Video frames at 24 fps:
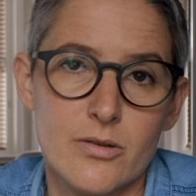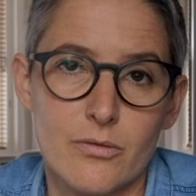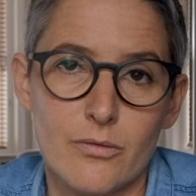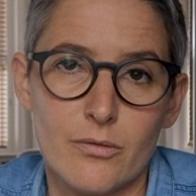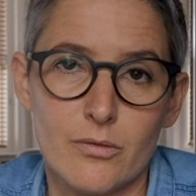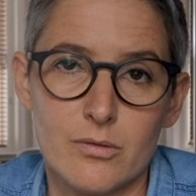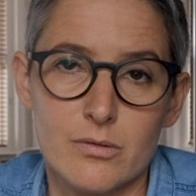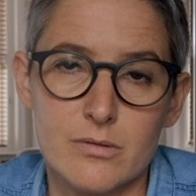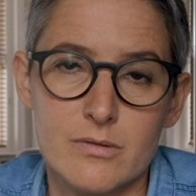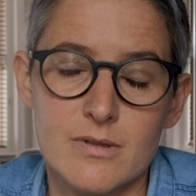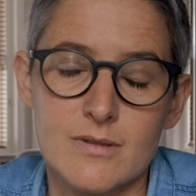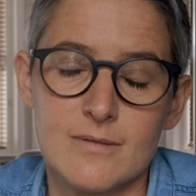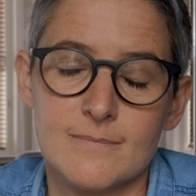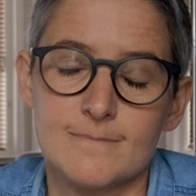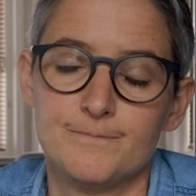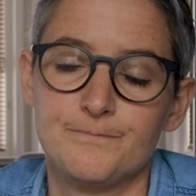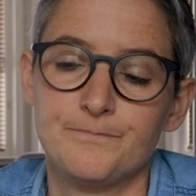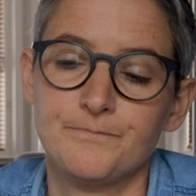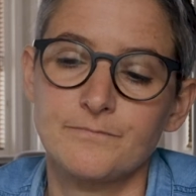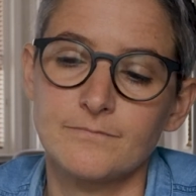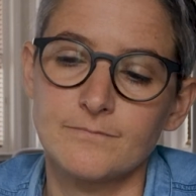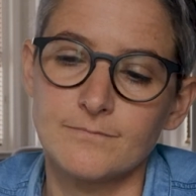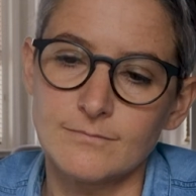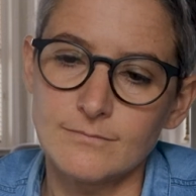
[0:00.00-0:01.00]
your thoughts.
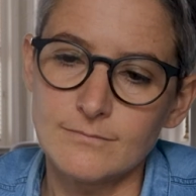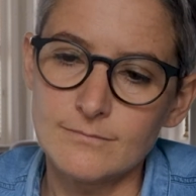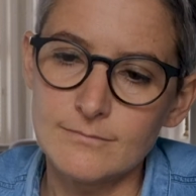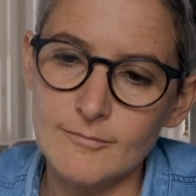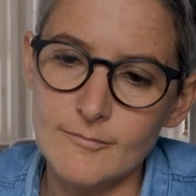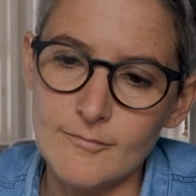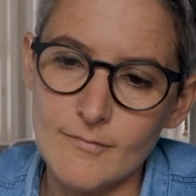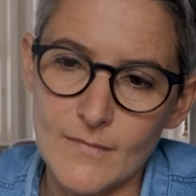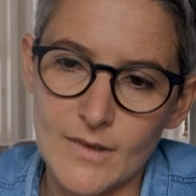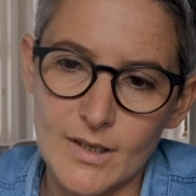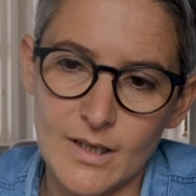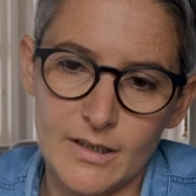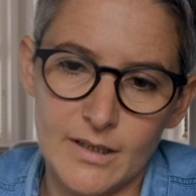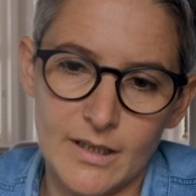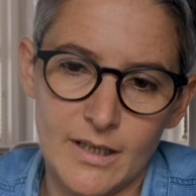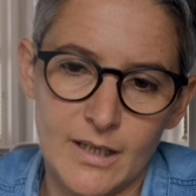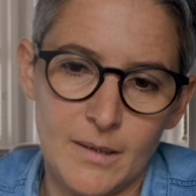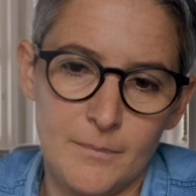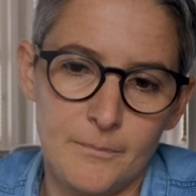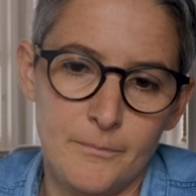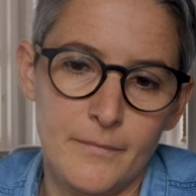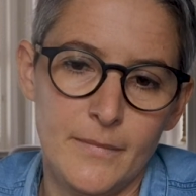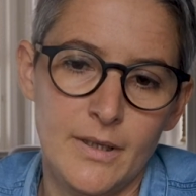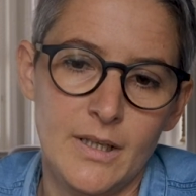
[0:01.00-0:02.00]

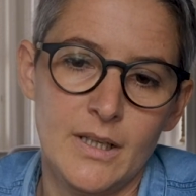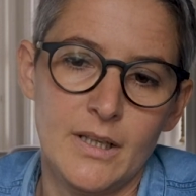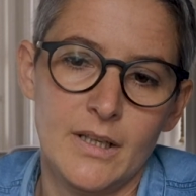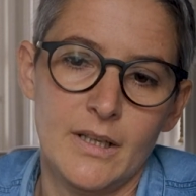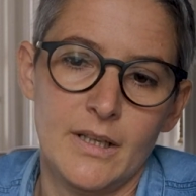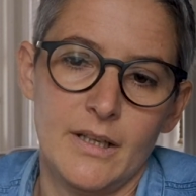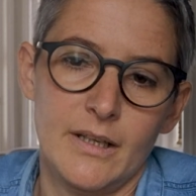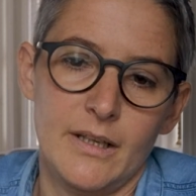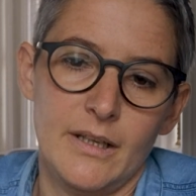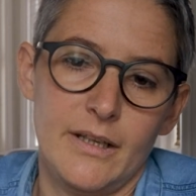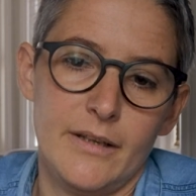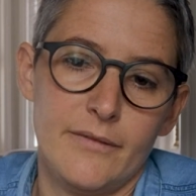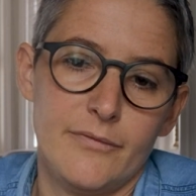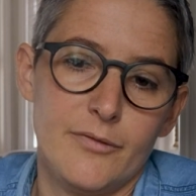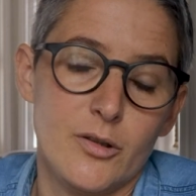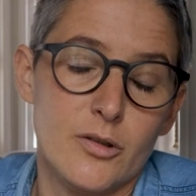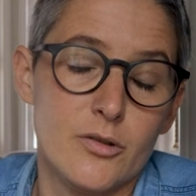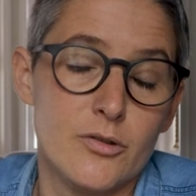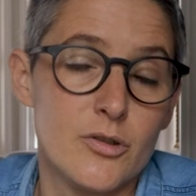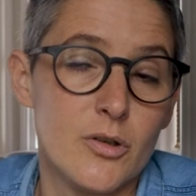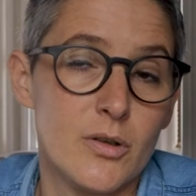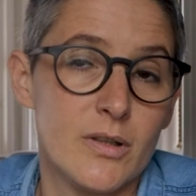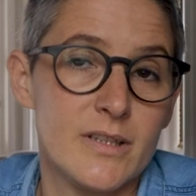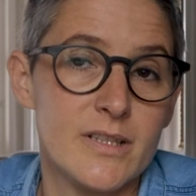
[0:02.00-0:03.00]
If you
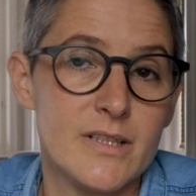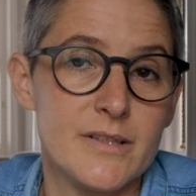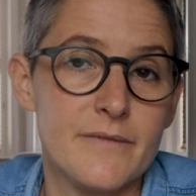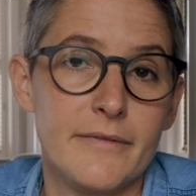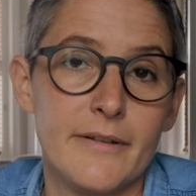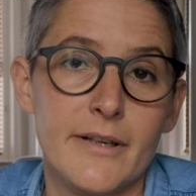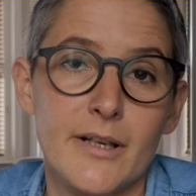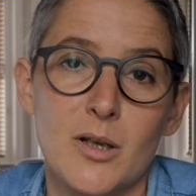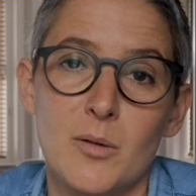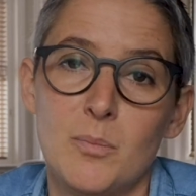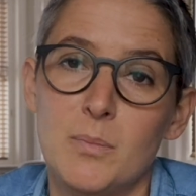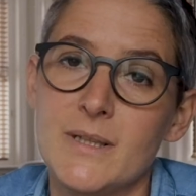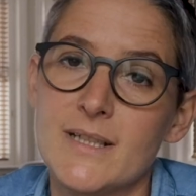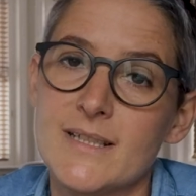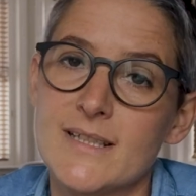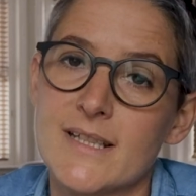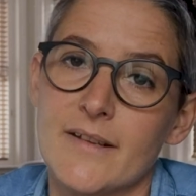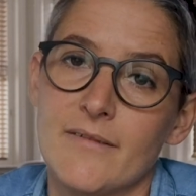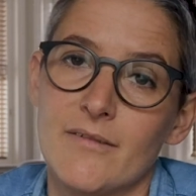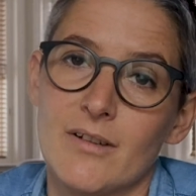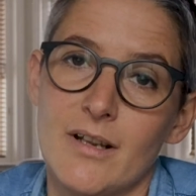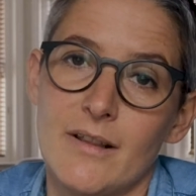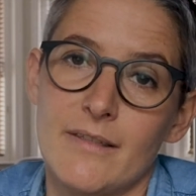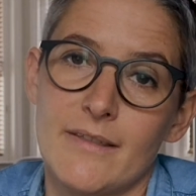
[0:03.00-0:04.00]
enjoyed this video, please
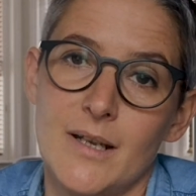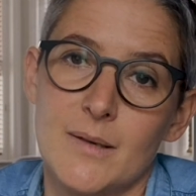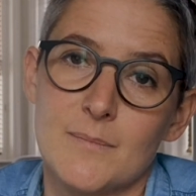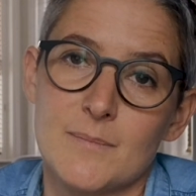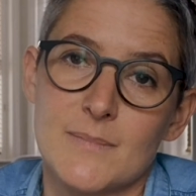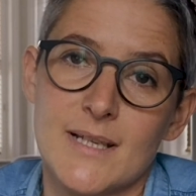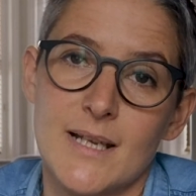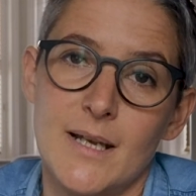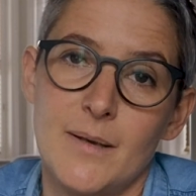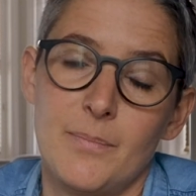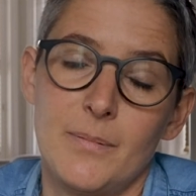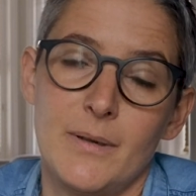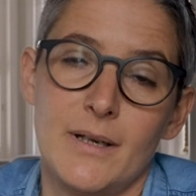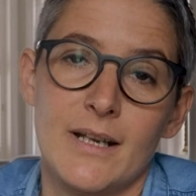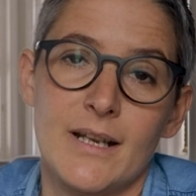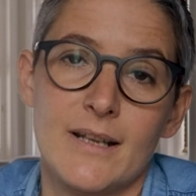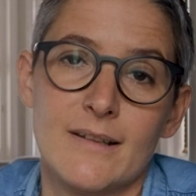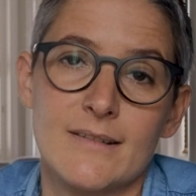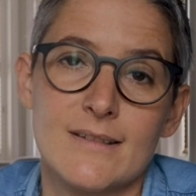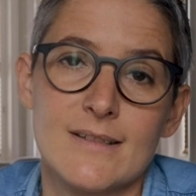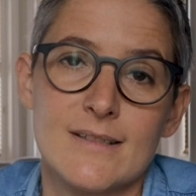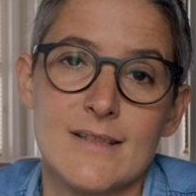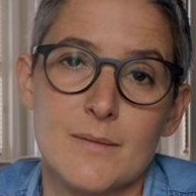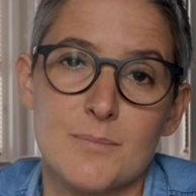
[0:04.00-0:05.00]
give it a thumbs up and
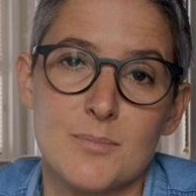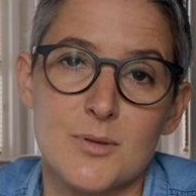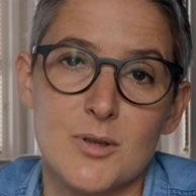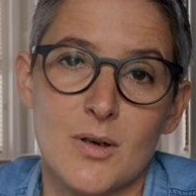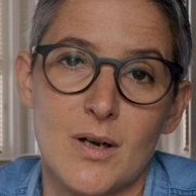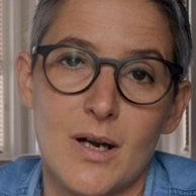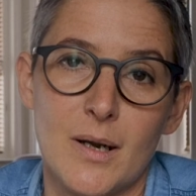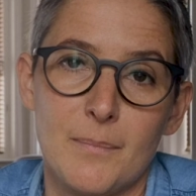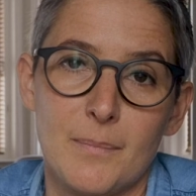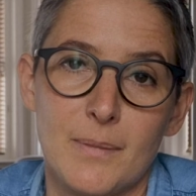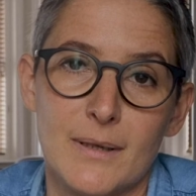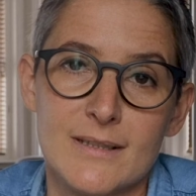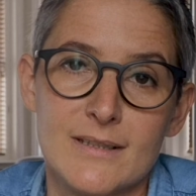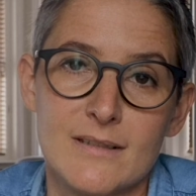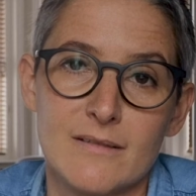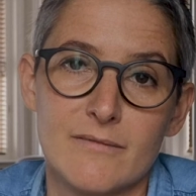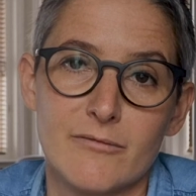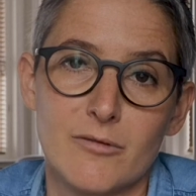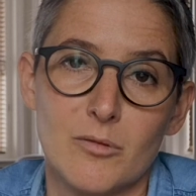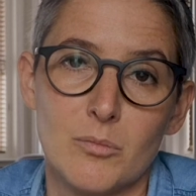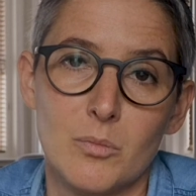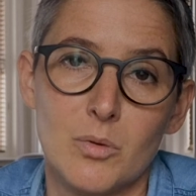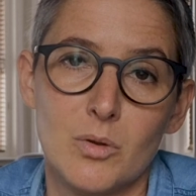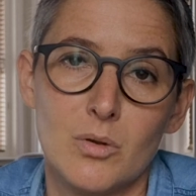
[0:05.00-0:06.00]
hit the subscribe button
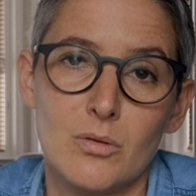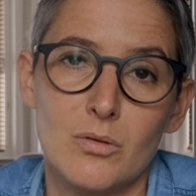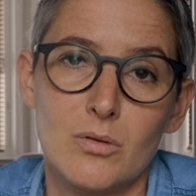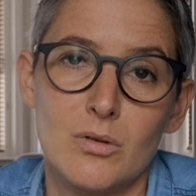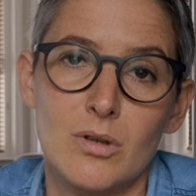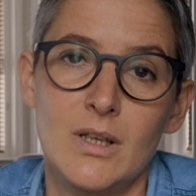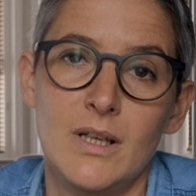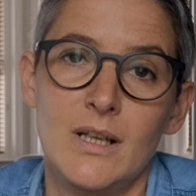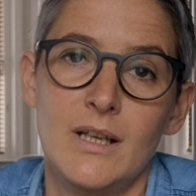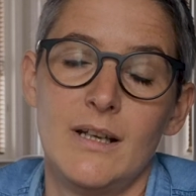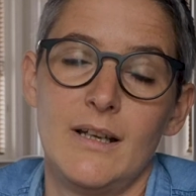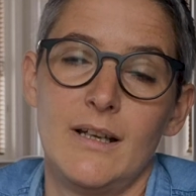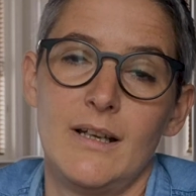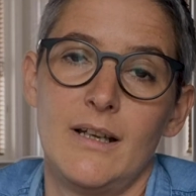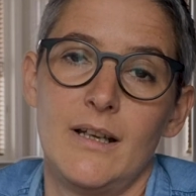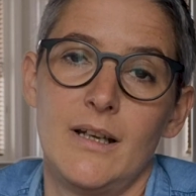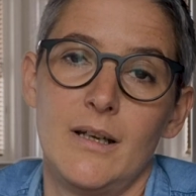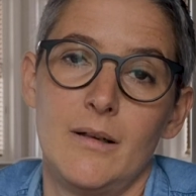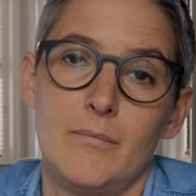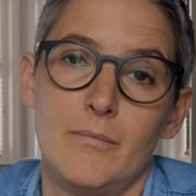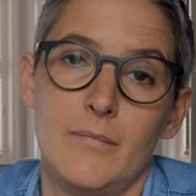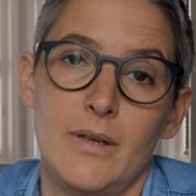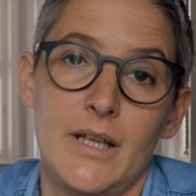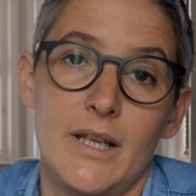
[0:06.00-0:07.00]
for more.
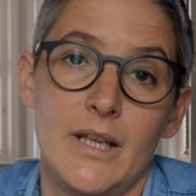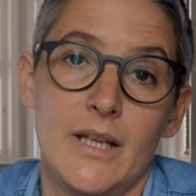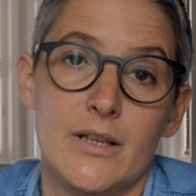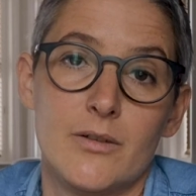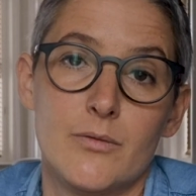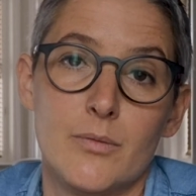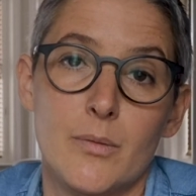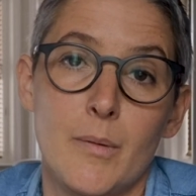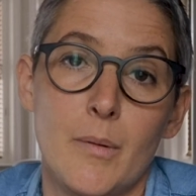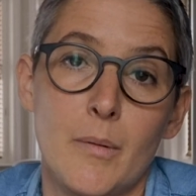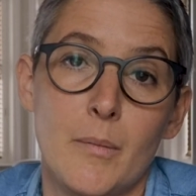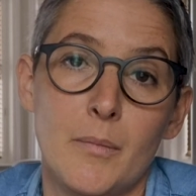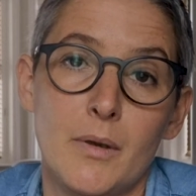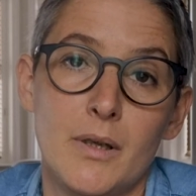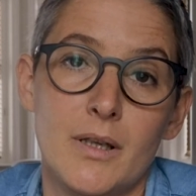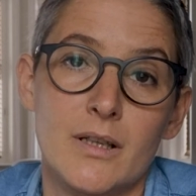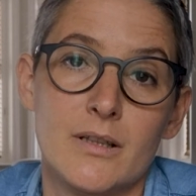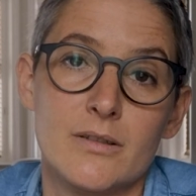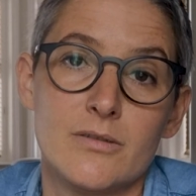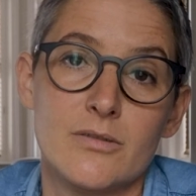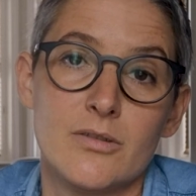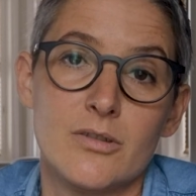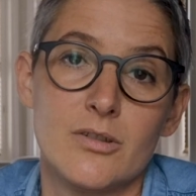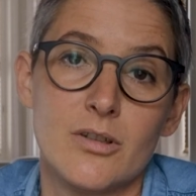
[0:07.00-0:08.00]
And
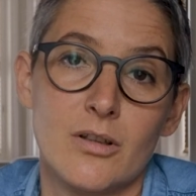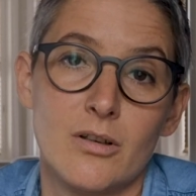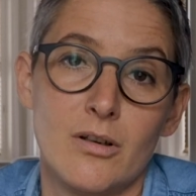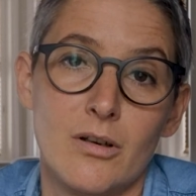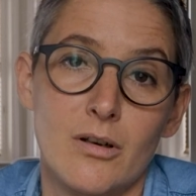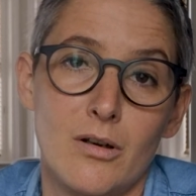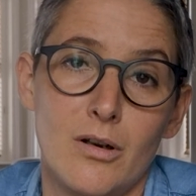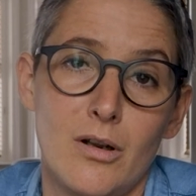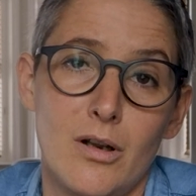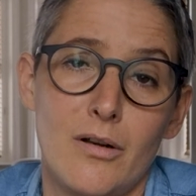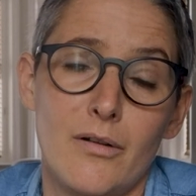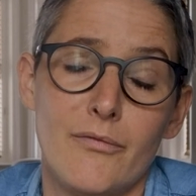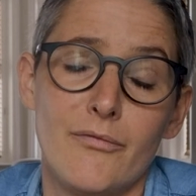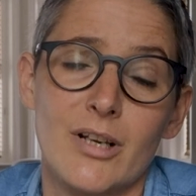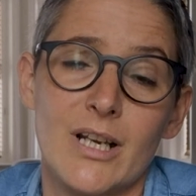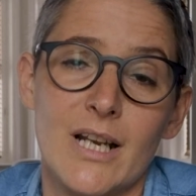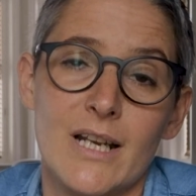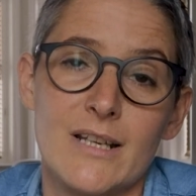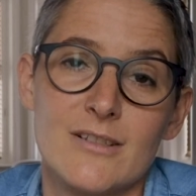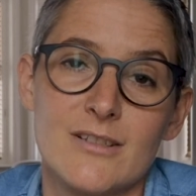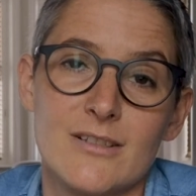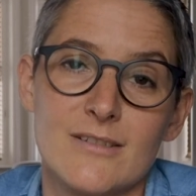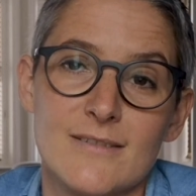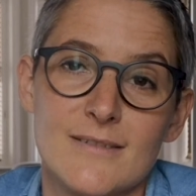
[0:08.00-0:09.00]
remember to turn on
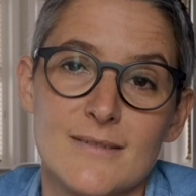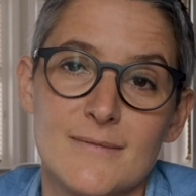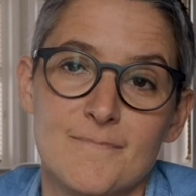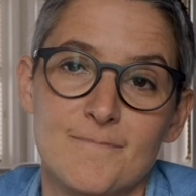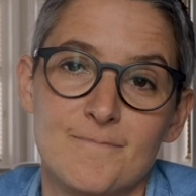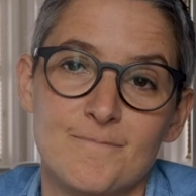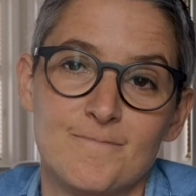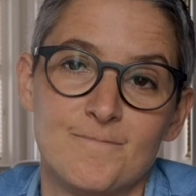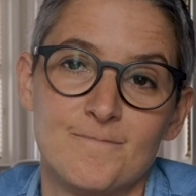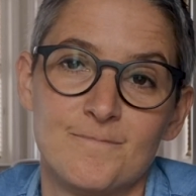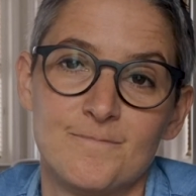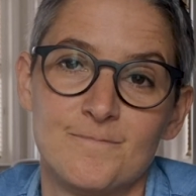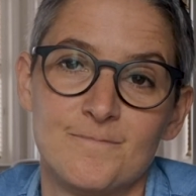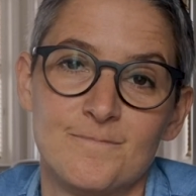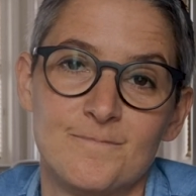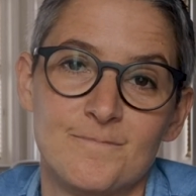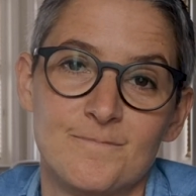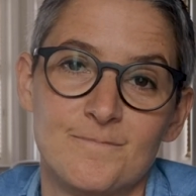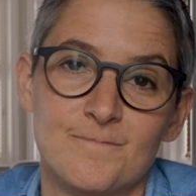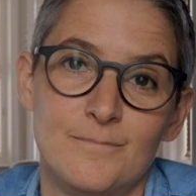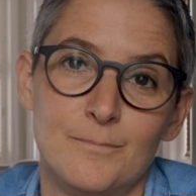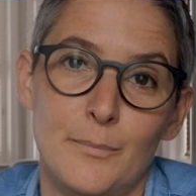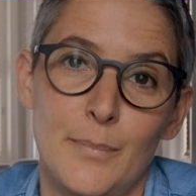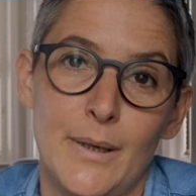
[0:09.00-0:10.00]
notifications.
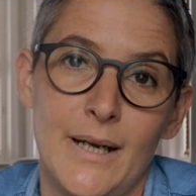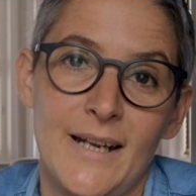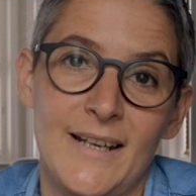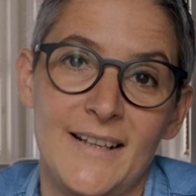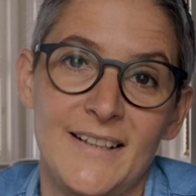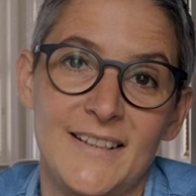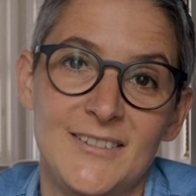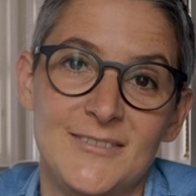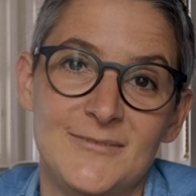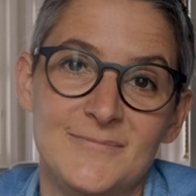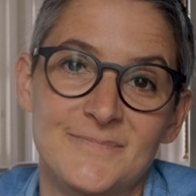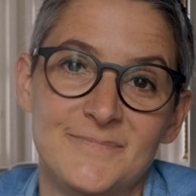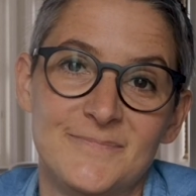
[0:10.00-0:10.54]
Bye.